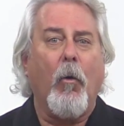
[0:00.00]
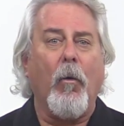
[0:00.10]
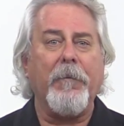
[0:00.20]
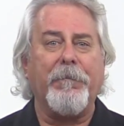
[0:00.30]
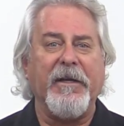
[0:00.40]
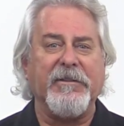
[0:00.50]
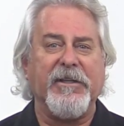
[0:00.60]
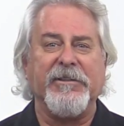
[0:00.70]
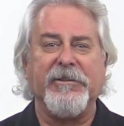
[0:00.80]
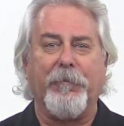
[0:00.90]
One
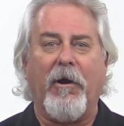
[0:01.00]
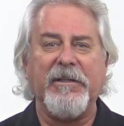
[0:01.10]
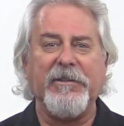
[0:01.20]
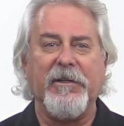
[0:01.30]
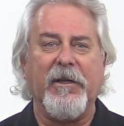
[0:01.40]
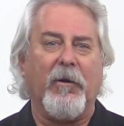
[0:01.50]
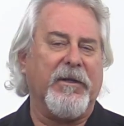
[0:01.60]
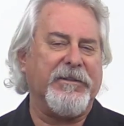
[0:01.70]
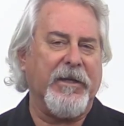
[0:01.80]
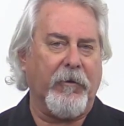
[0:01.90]
piece is surprisingly
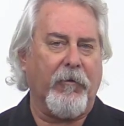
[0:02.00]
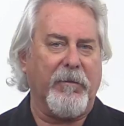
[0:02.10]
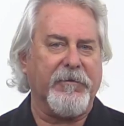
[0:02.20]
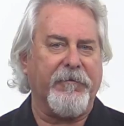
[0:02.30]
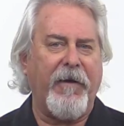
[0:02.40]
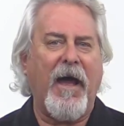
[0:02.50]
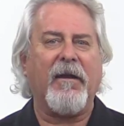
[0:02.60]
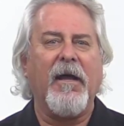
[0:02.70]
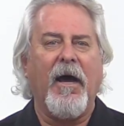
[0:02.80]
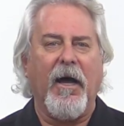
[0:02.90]
only ten grams of fat,